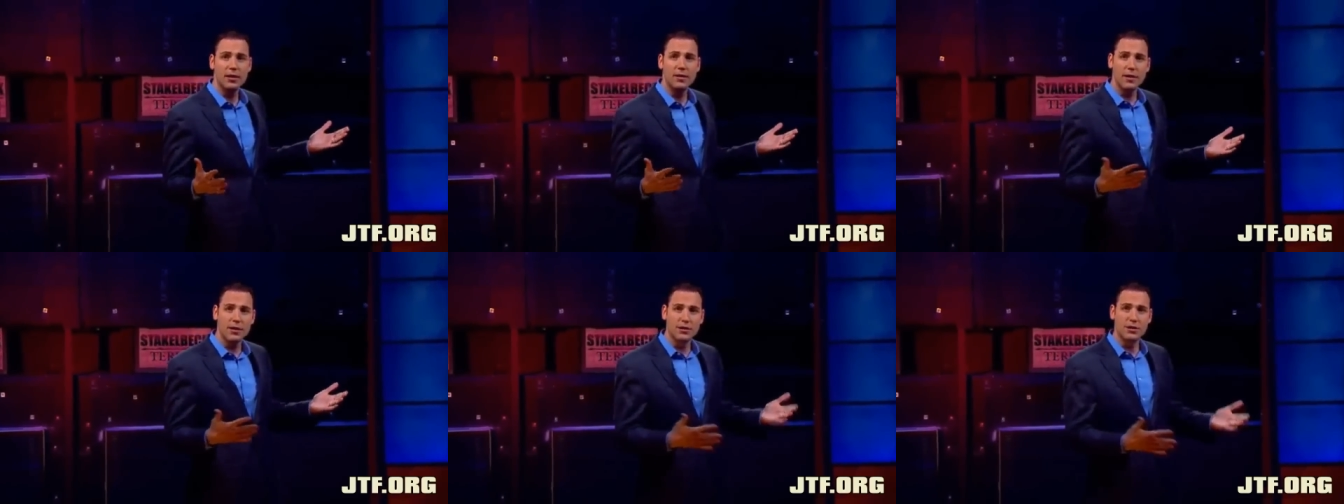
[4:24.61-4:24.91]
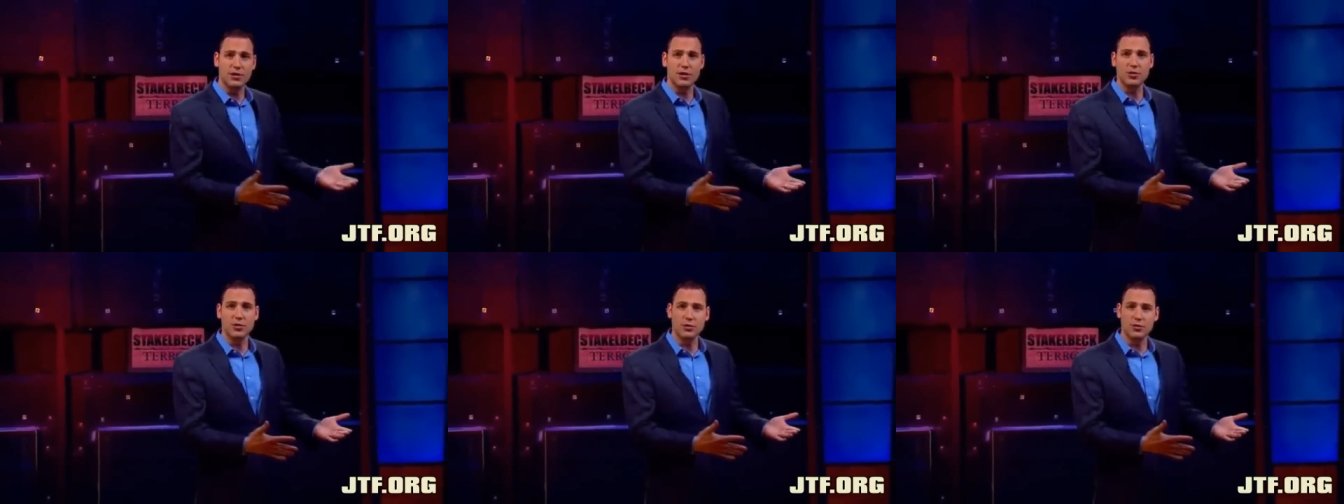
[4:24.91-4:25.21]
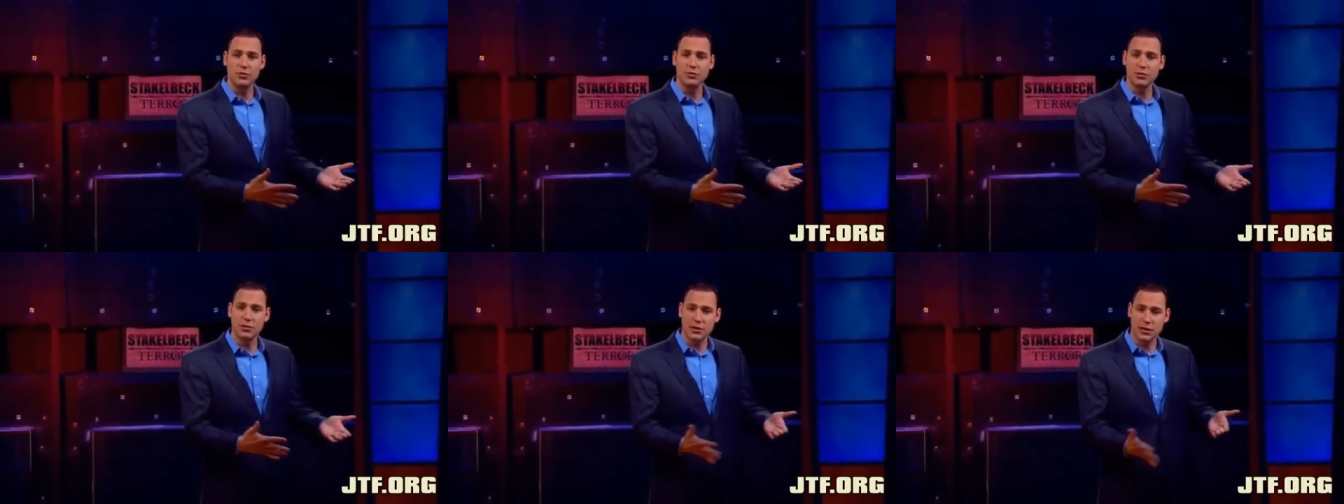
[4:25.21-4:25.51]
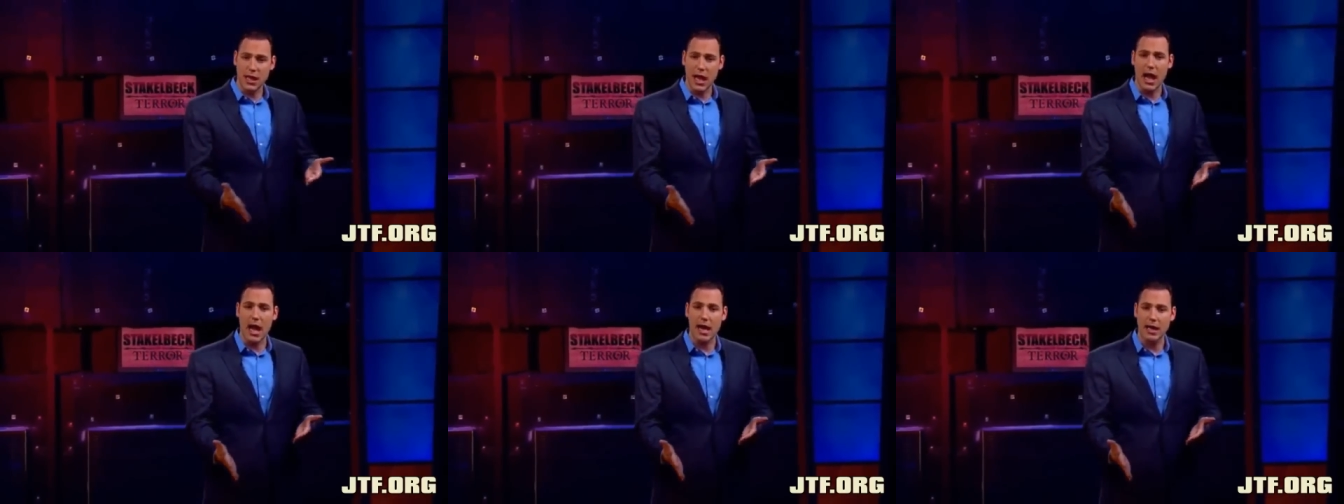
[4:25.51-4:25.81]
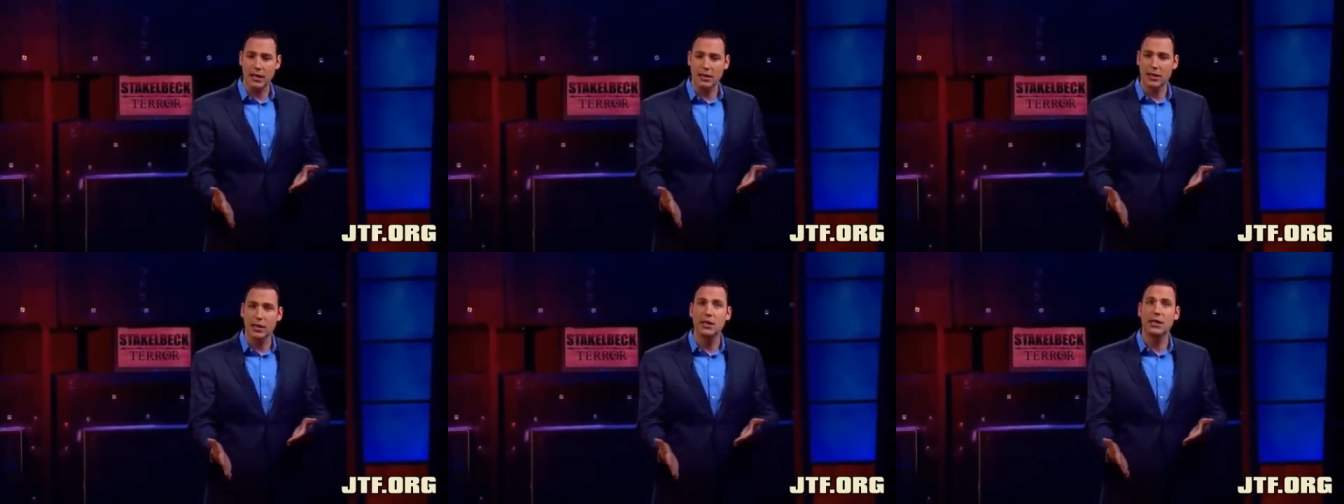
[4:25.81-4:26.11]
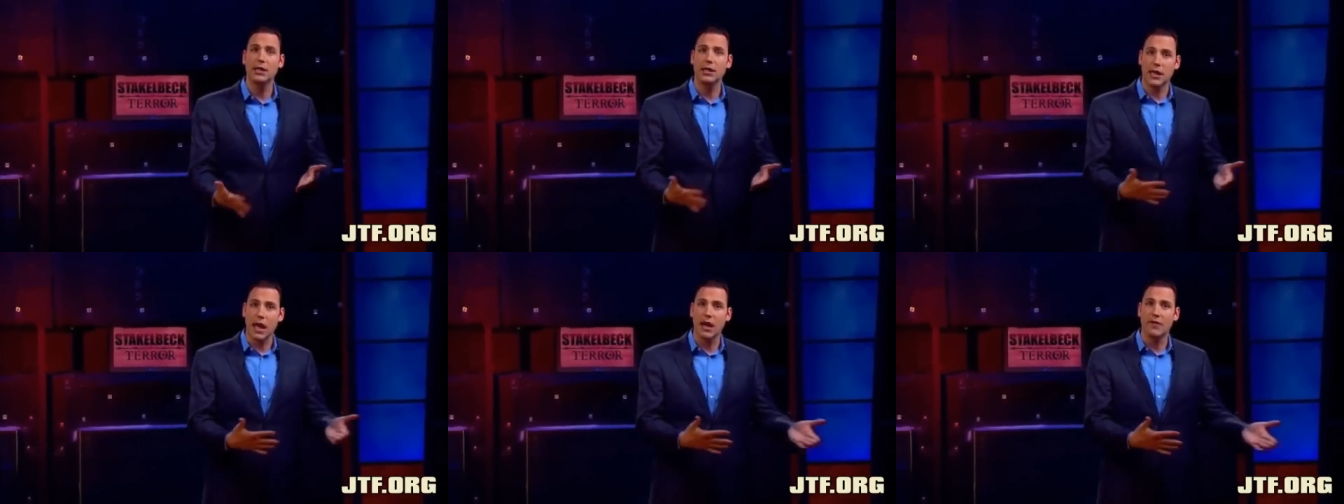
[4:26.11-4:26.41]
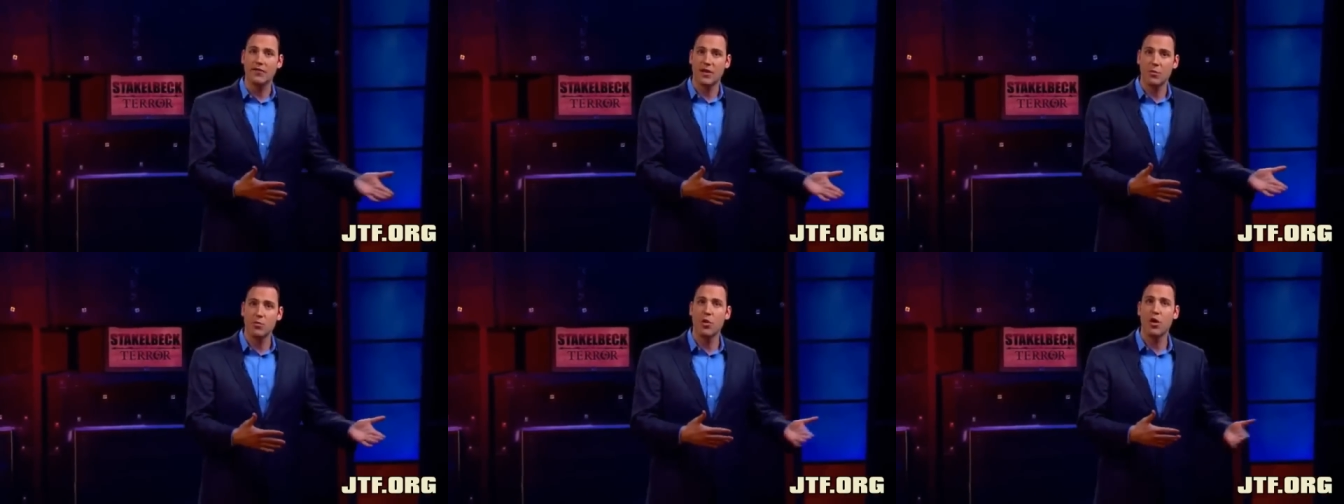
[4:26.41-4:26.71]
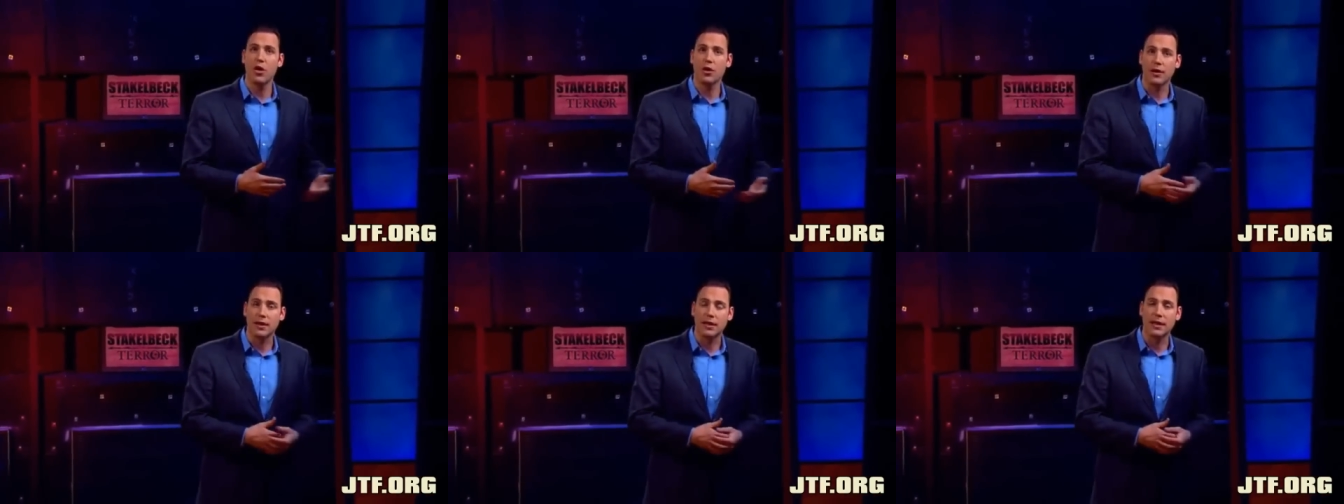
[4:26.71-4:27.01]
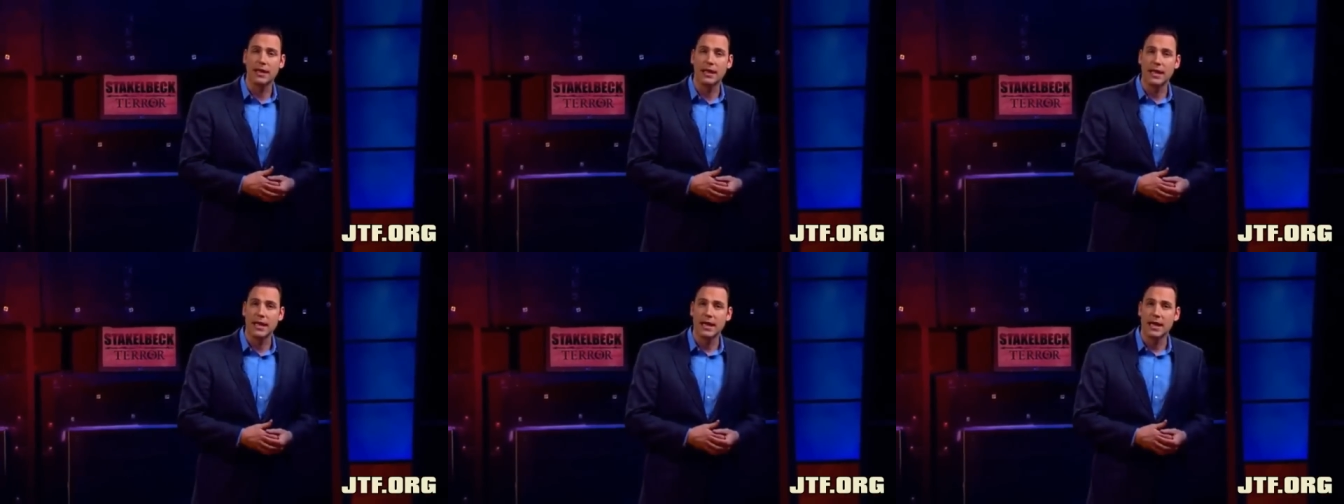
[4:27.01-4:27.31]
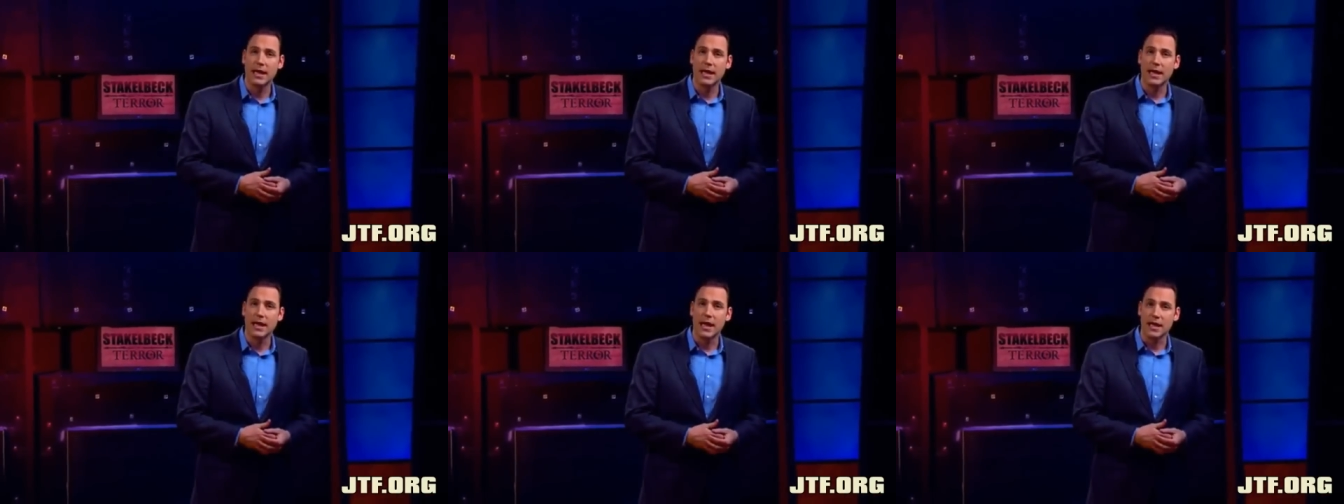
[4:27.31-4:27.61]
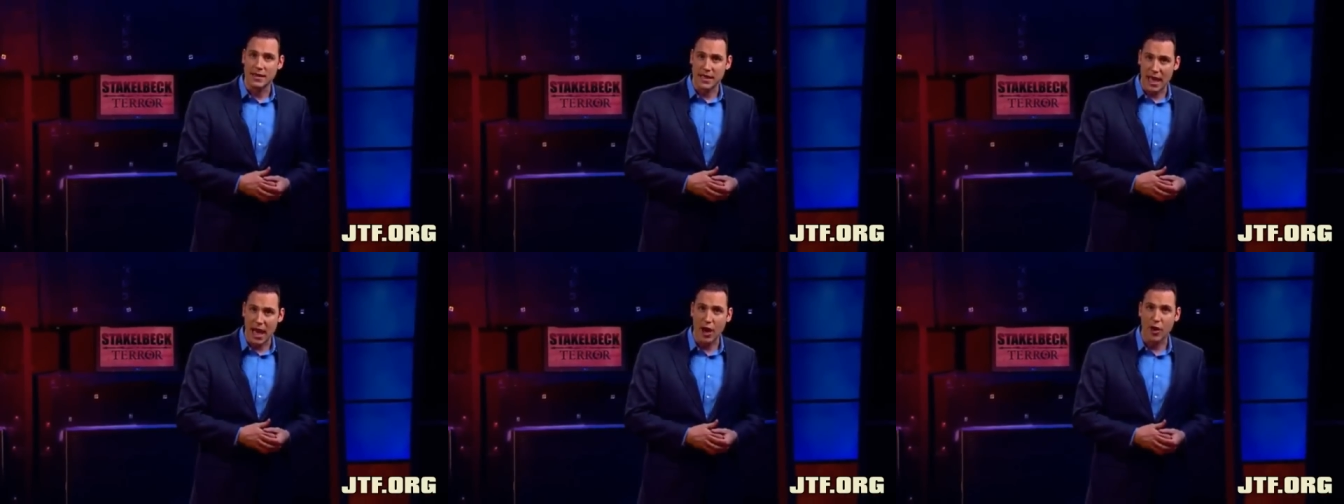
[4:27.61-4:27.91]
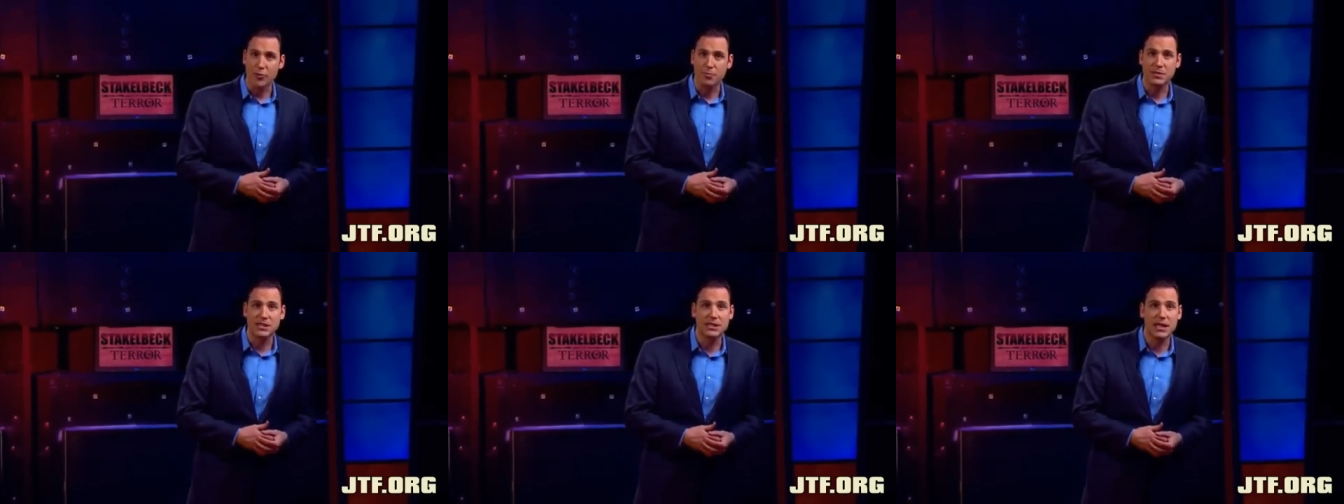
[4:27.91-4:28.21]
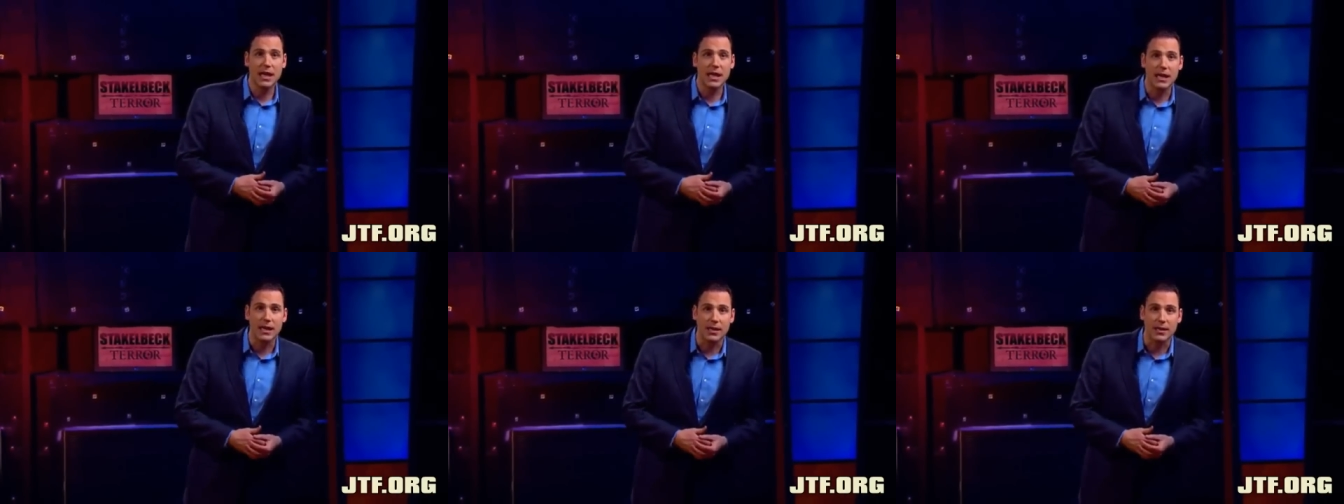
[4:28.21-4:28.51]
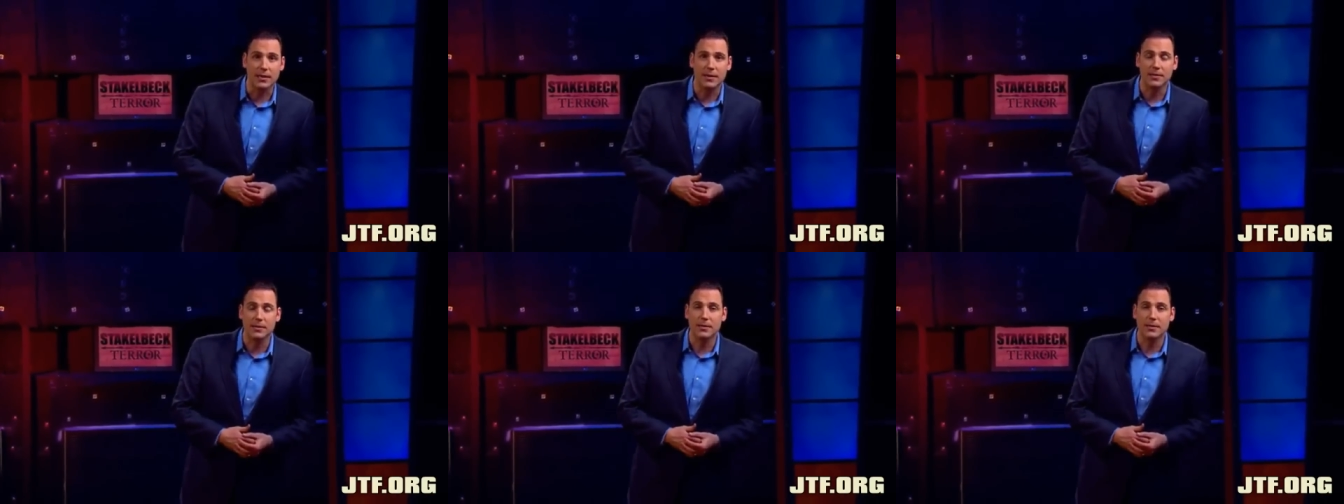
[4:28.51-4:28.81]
The Jews kindly gave them work, and the Arabs stayed.